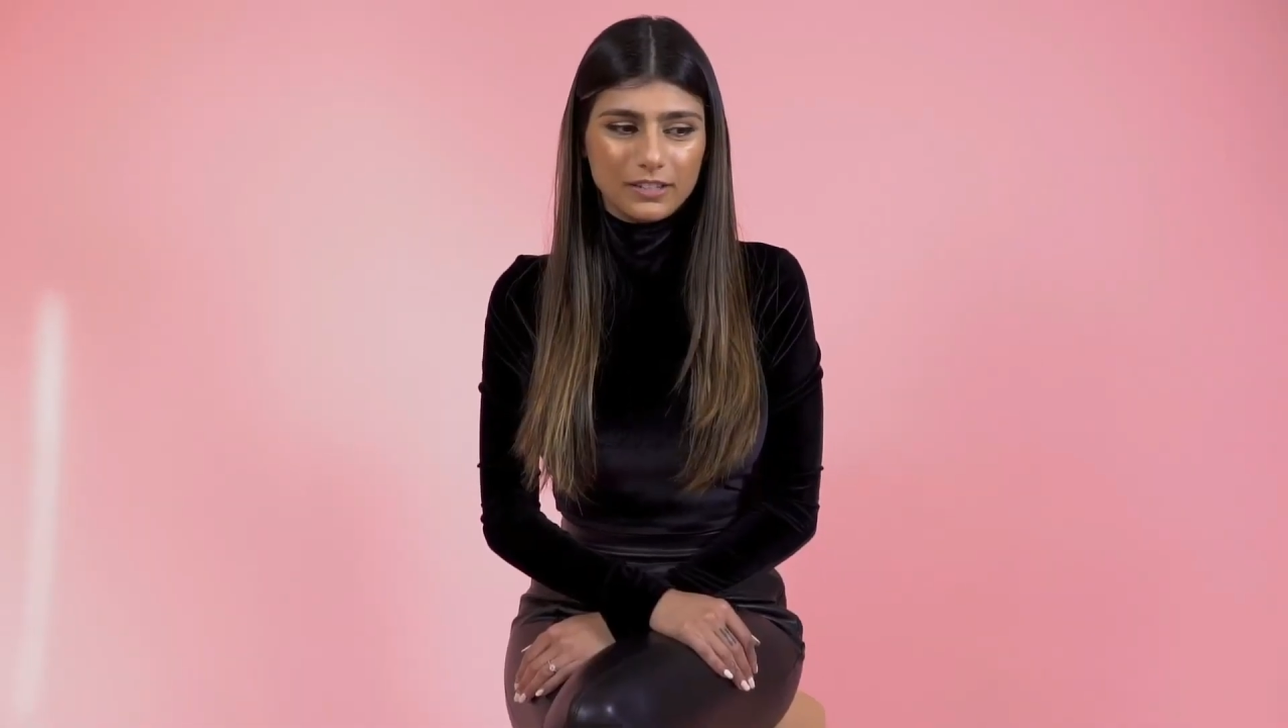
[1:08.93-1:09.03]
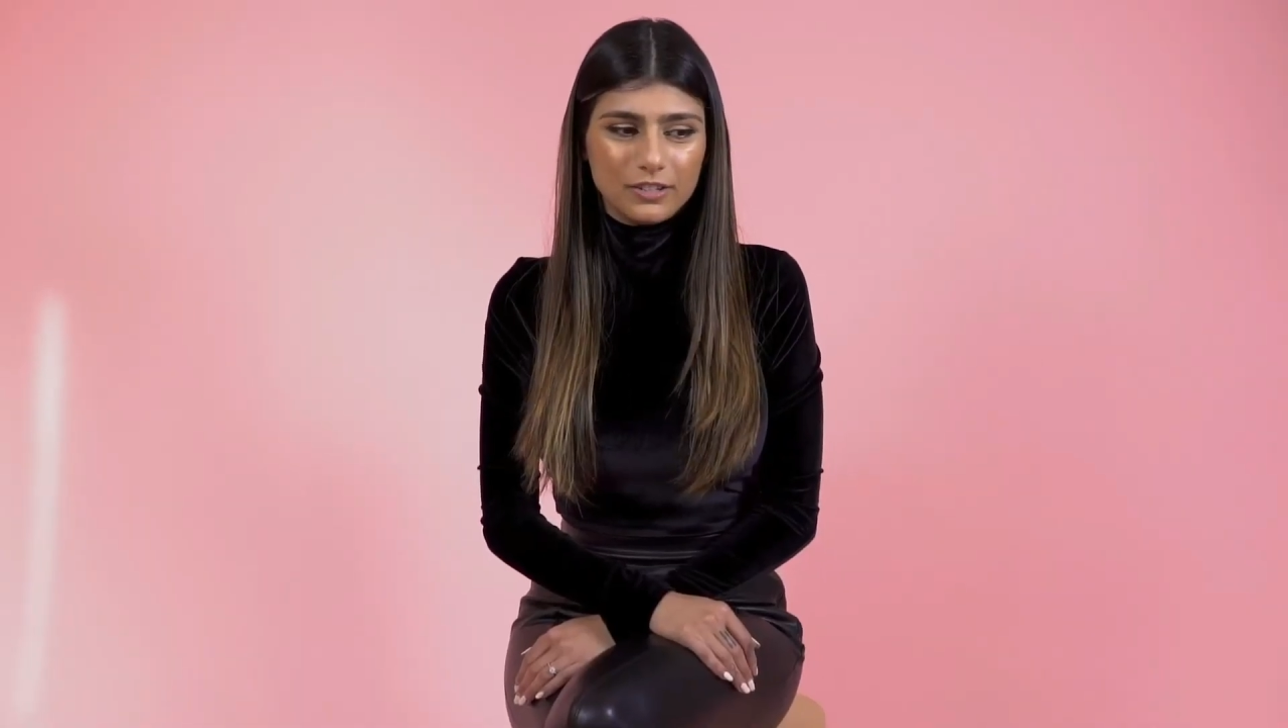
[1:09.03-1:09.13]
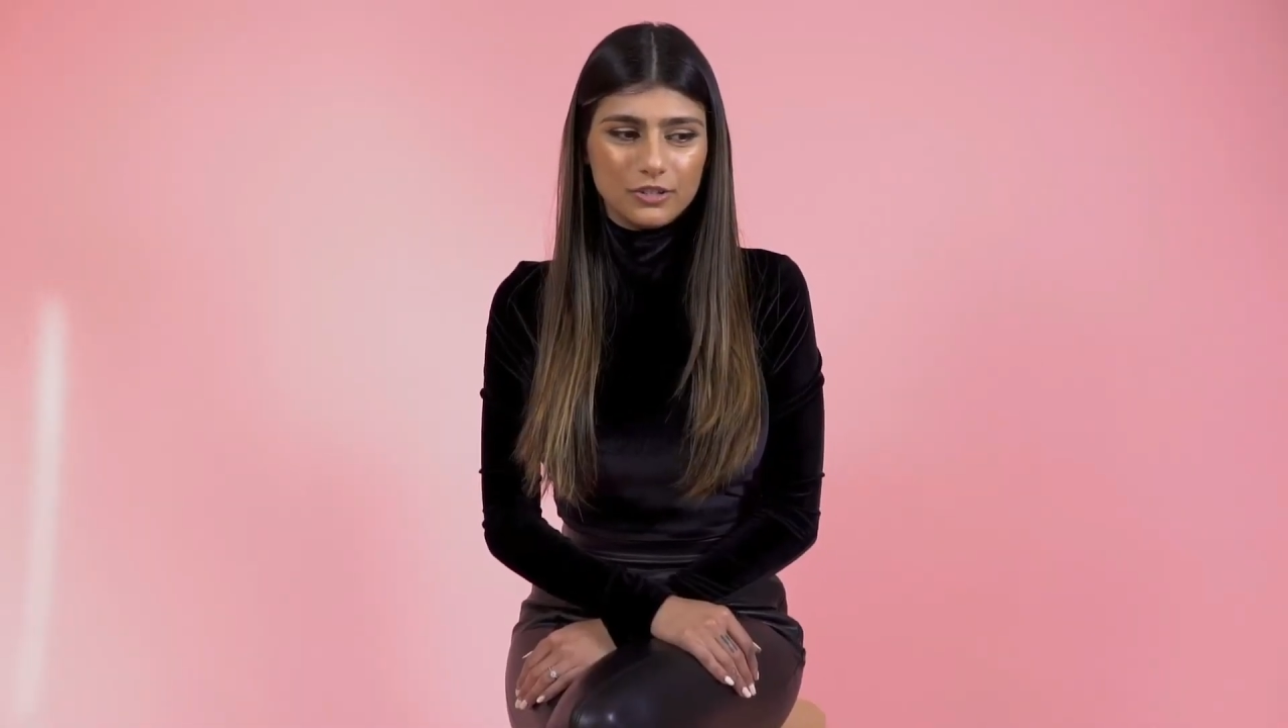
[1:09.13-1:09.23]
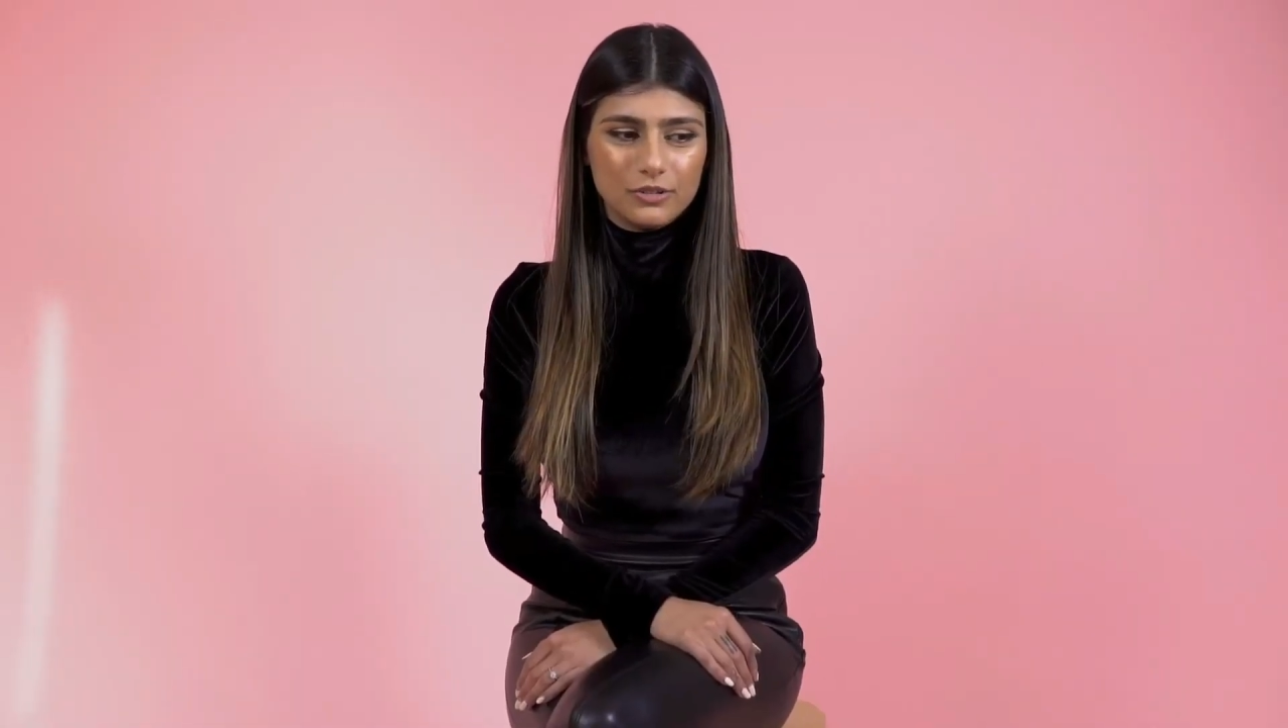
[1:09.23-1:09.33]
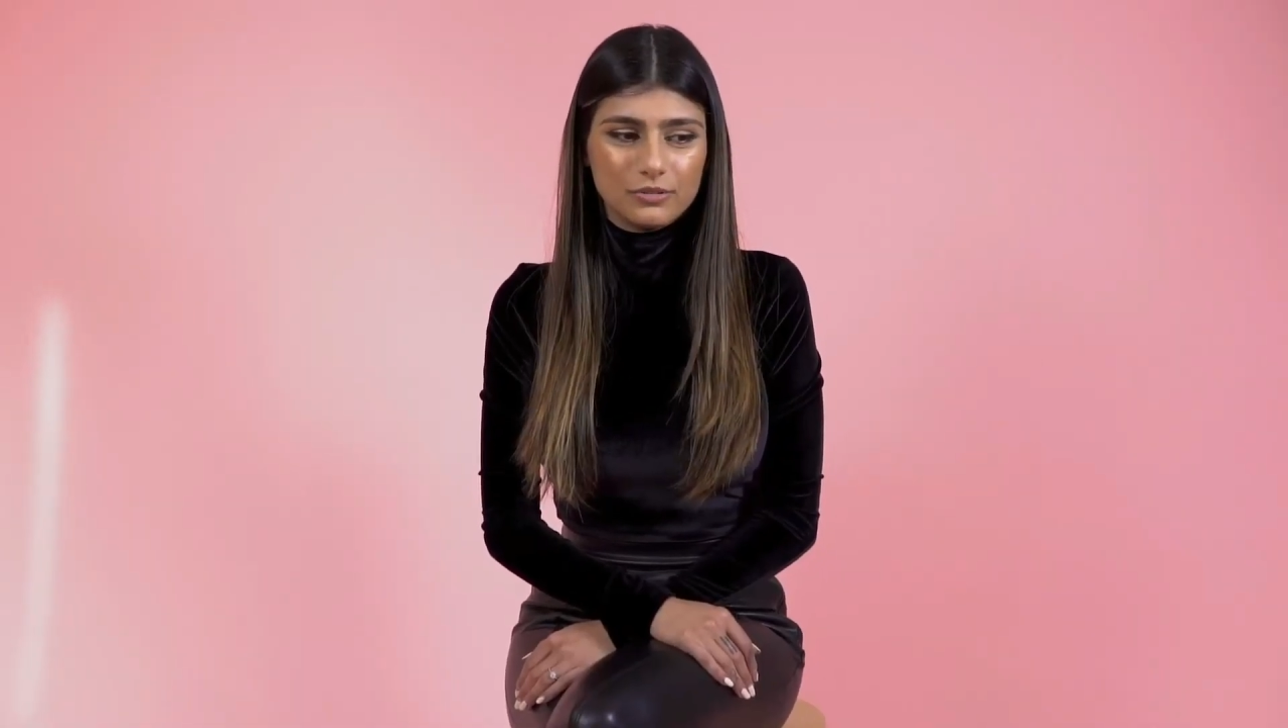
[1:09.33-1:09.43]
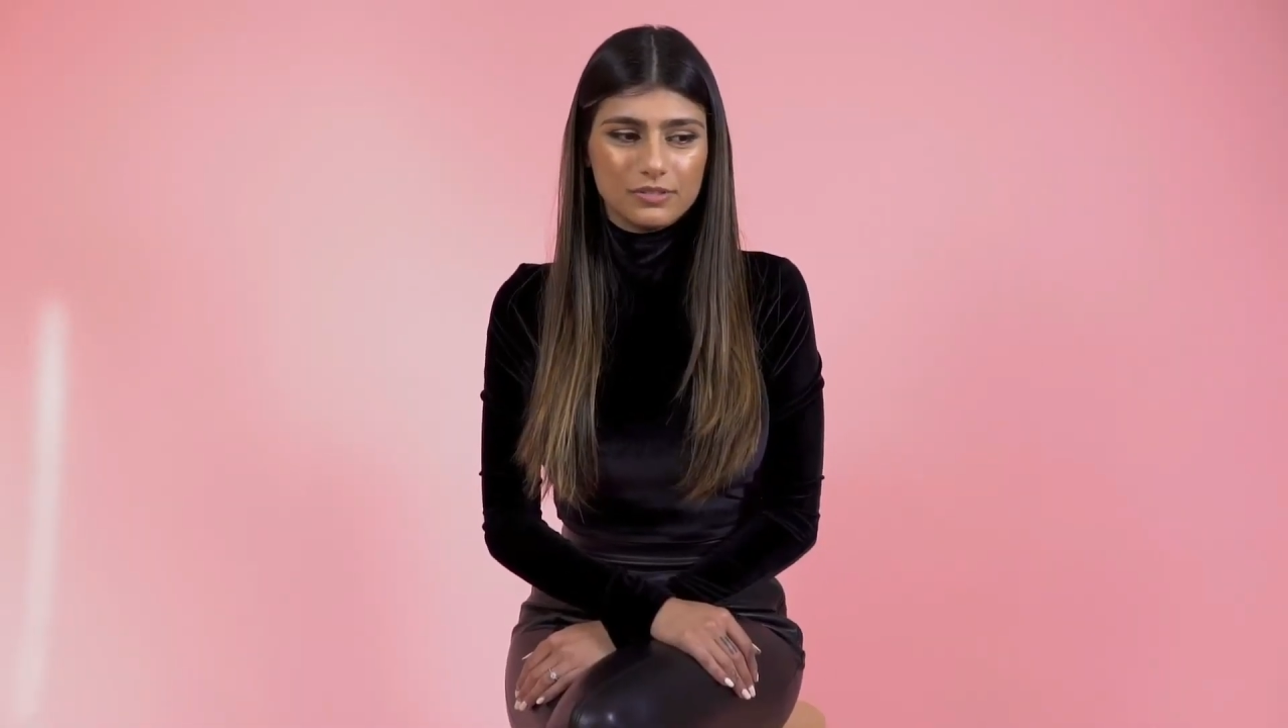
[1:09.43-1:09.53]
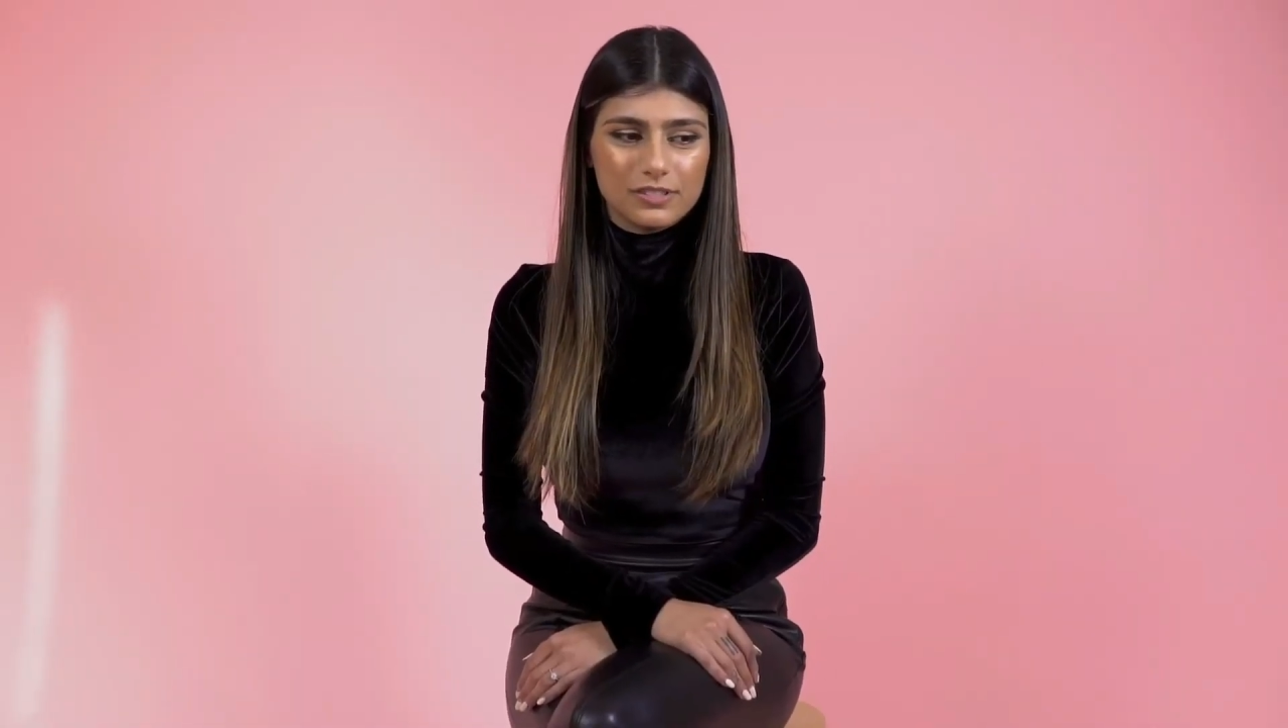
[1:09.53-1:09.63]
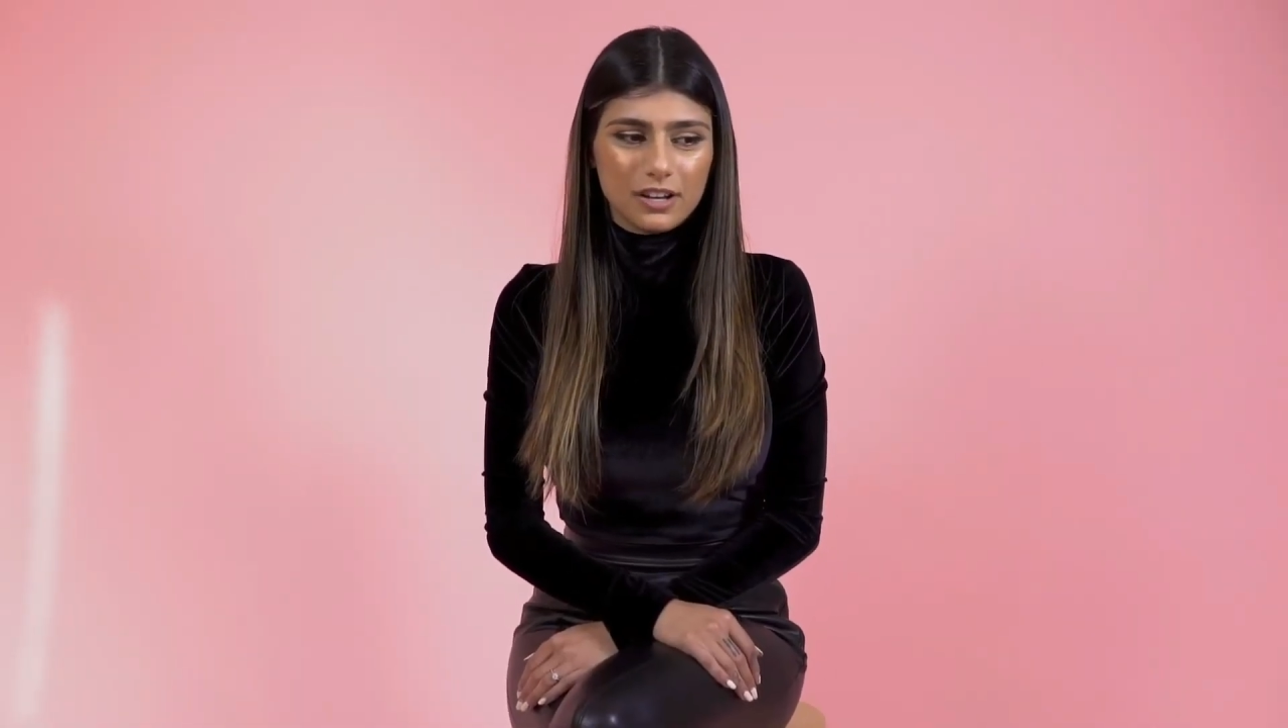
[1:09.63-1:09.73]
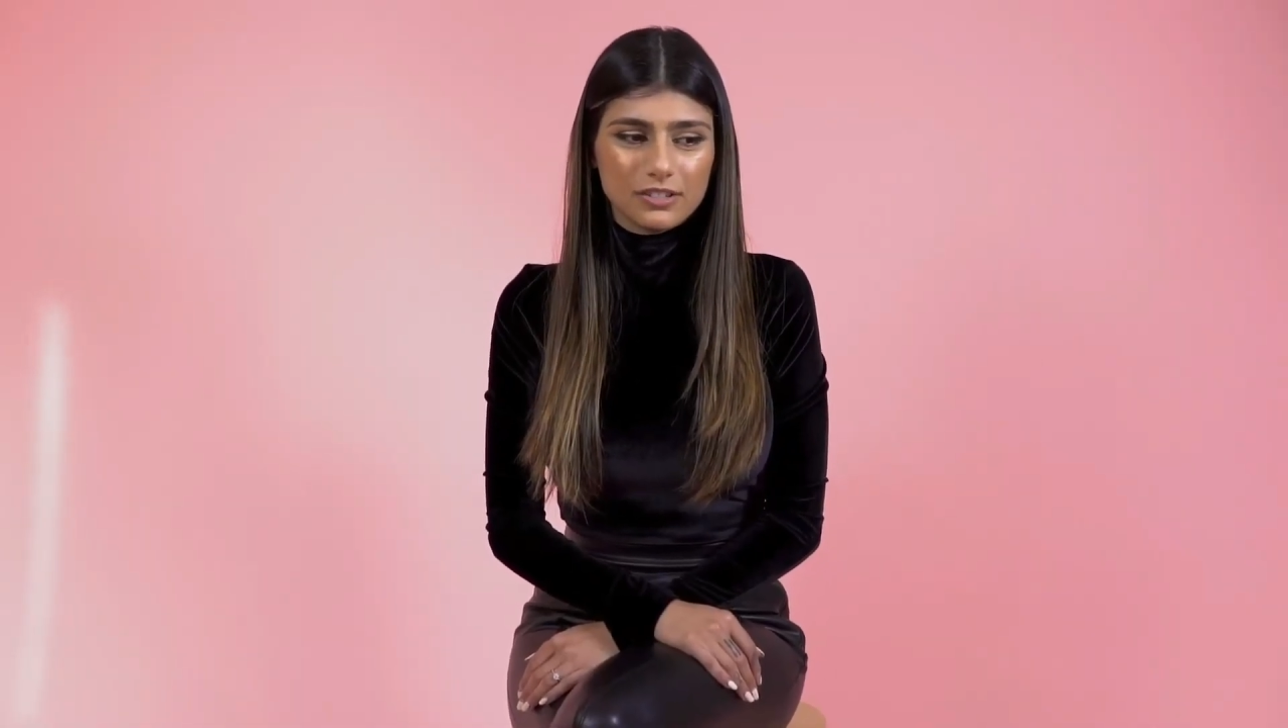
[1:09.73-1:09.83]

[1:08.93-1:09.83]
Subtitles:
which was hard